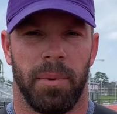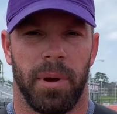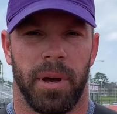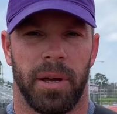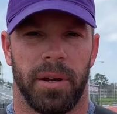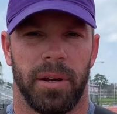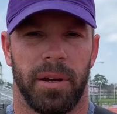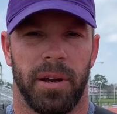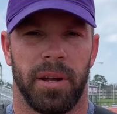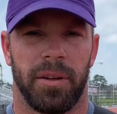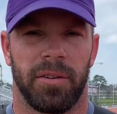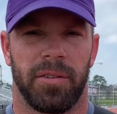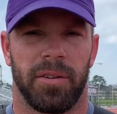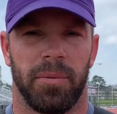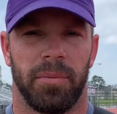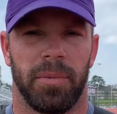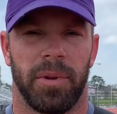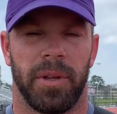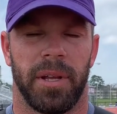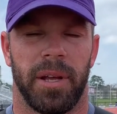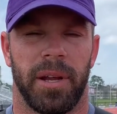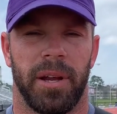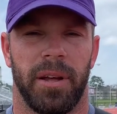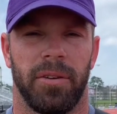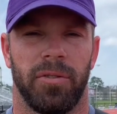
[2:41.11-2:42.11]
and not
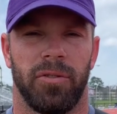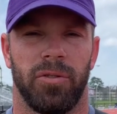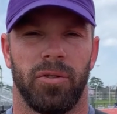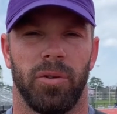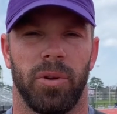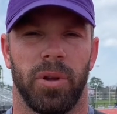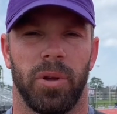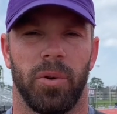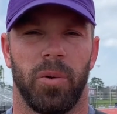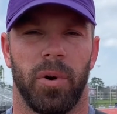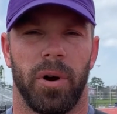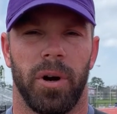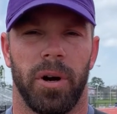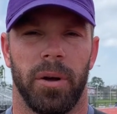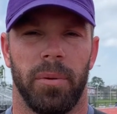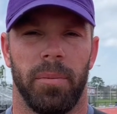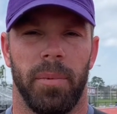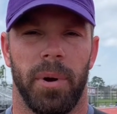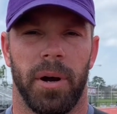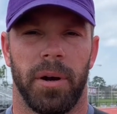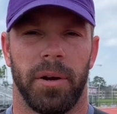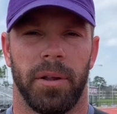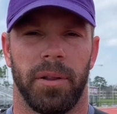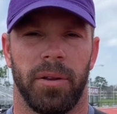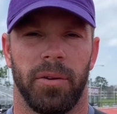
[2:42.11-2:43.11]
something that I truly worry
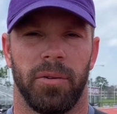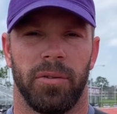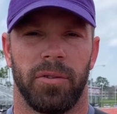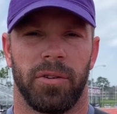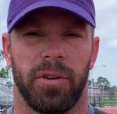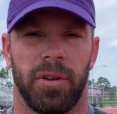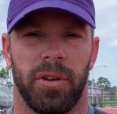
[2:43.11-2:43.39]
about in those